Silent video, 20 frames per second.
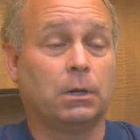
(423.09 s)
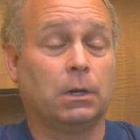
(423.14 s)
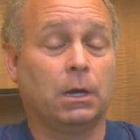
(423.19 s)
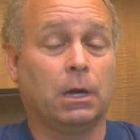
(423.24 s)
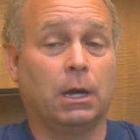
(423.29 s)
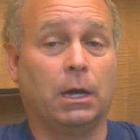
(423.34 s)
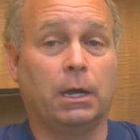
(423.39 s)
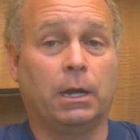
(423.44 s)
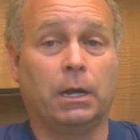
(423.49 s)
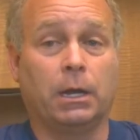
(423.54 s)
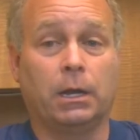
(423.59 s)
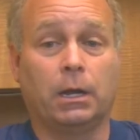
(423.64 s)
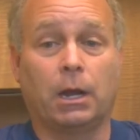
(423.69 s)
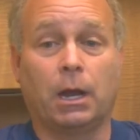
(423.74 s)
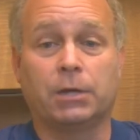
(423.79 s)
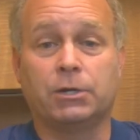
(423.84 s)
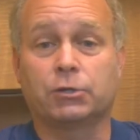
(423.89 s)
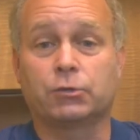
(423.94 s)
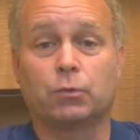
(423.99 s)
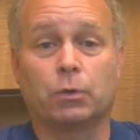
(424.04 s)
And
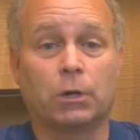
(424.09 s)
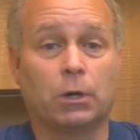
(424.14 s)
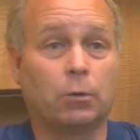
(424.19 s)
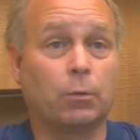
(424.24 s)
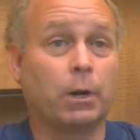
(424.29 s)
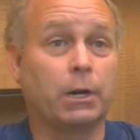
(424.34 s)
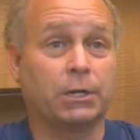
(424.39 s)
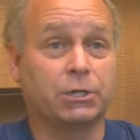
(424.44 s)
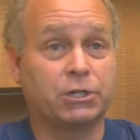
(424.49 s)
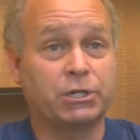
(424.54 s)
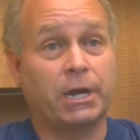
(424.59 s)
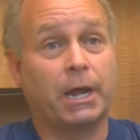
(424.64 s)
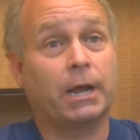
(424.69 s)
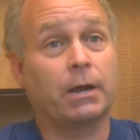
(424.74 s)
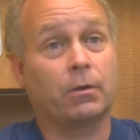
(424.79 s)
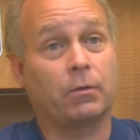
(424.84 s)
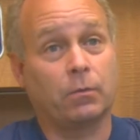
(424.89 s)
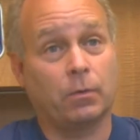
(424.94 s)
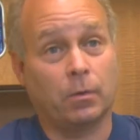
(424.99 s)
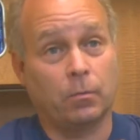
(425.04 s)
I just wanted to run a
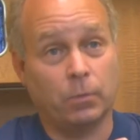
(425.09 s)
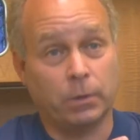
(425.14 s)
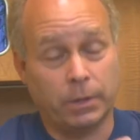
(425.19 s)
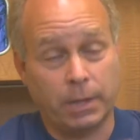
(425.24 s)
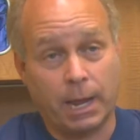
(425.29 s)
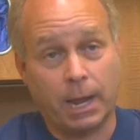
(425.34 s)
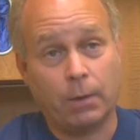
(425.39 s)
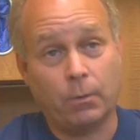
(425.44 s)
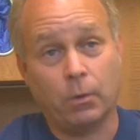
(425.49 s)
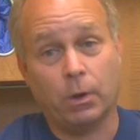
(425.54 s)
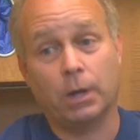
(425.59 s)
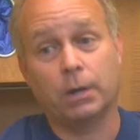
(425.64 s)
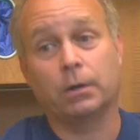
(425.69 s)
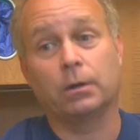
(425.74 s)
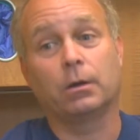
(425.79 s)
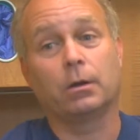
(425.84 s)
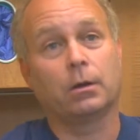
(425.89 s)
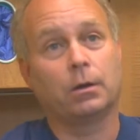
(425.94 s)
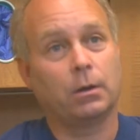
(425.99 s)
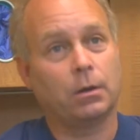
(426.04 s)
check with that
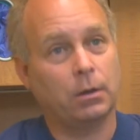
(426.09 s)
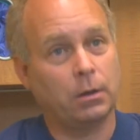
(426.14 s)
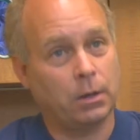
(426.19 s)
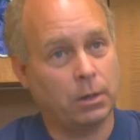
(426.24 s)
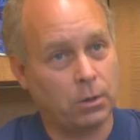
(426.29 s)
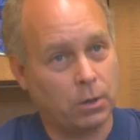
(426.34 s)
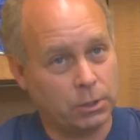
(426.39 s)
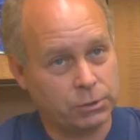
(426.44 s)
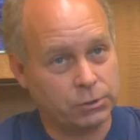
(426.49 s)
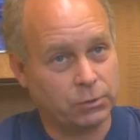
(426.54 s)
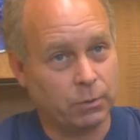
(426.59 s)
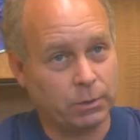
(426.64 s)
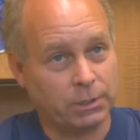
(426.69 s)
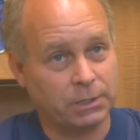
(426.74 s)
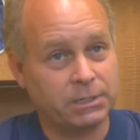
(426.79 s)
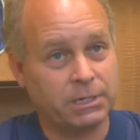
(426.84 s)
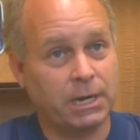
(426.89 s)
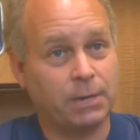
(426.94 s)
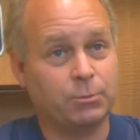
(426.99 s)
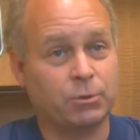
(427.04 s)
one and also on
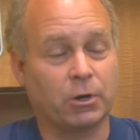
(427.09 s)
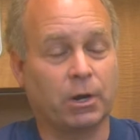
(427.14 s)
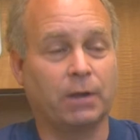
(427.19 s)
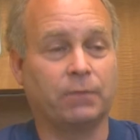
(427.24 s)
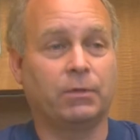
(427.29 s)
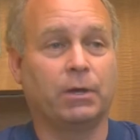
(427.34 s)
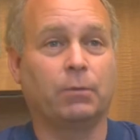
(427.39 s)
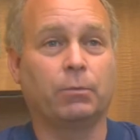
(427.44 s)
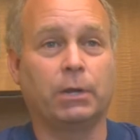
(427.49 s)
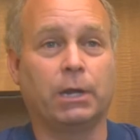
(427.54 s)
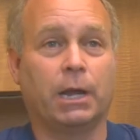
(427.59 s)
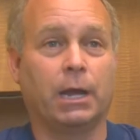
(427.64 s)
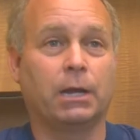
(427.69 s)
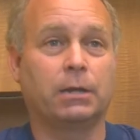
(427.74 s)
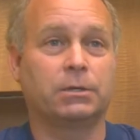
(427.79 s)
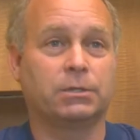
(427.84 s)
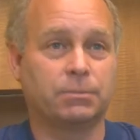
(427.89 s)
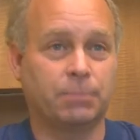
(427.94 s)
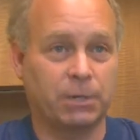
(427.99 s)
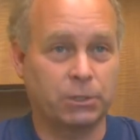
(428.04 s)
the tape drive that we
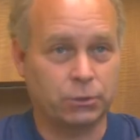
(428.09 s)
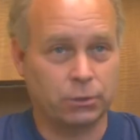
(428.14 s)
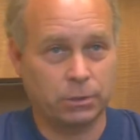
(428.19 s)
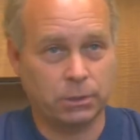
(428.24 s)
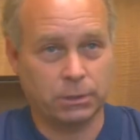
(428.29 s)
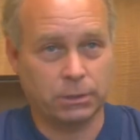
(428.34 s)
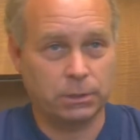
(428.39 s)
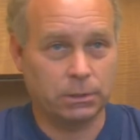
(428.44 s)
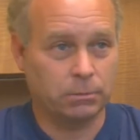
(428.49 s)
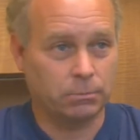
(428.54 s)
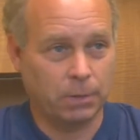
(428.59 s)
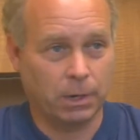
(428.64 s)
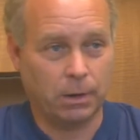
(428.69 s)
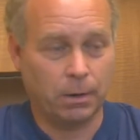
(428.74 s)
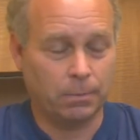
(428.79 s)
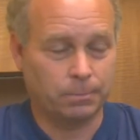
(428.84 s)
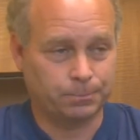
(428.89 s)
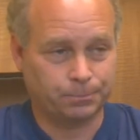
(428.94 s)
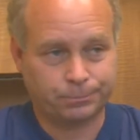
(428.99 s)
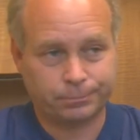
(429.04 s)
had to make sure that the
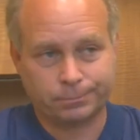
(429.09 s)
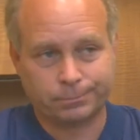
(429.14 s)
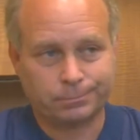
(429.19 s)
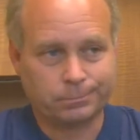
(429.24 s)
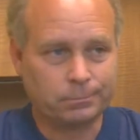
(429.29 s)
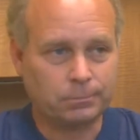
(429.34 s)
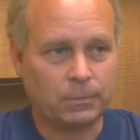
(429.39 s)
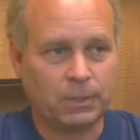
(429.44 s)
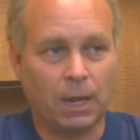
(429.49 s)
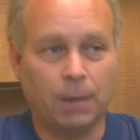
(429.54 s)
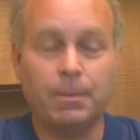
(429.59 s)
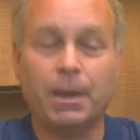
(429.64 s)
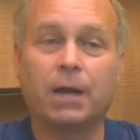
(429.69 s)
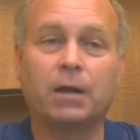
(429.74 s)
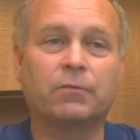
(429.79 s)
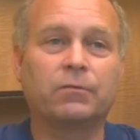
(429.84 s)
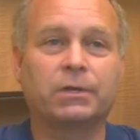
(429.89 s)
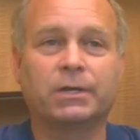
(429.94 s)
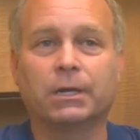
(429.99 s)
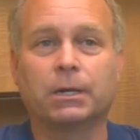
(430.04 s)

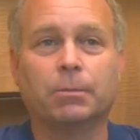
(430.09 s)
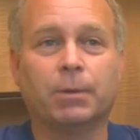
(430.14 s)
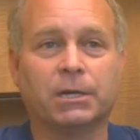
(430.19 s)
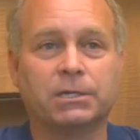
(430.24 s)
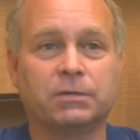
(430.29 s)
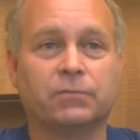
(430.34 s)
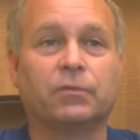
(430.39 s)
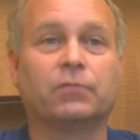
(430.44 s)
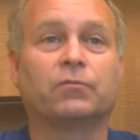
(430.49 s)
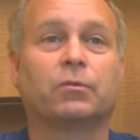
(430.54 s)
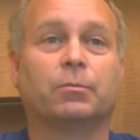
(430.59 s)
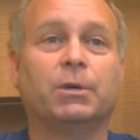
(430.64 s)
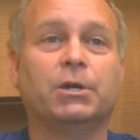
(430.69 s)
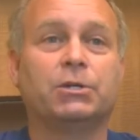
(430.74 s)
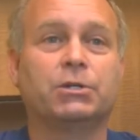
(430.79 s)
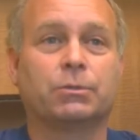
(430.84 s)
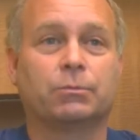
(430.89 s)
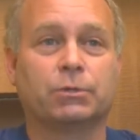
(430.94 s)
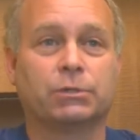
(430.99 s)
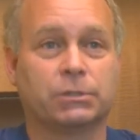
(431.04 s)
amount of gigabytes of
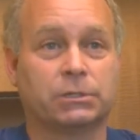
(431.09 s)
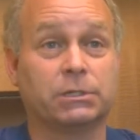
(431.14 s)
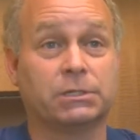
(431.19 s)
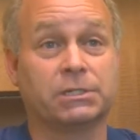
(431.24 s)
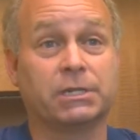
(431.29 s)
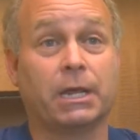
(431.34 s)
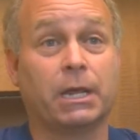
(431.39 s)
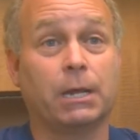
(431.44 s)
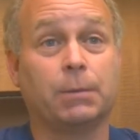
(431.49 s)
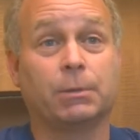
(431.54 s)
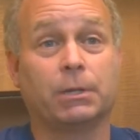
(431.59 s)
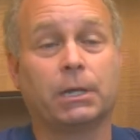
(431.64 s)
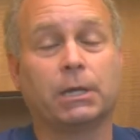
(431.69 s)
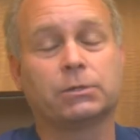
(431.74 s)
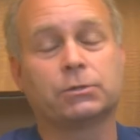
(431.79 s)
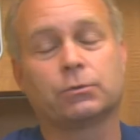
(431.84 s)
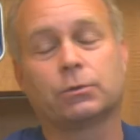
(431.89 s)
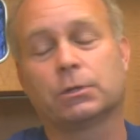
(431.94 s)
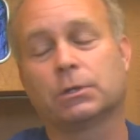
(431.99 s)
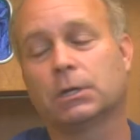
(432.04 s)
information was the same and
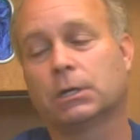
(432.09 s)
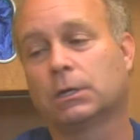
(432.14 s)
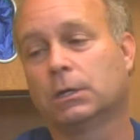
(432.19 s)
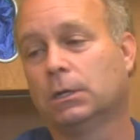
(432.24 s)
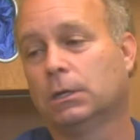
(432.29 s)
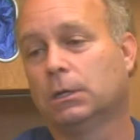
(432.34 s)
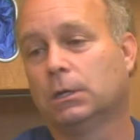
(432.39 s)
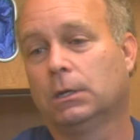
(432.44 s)
that sort of thing.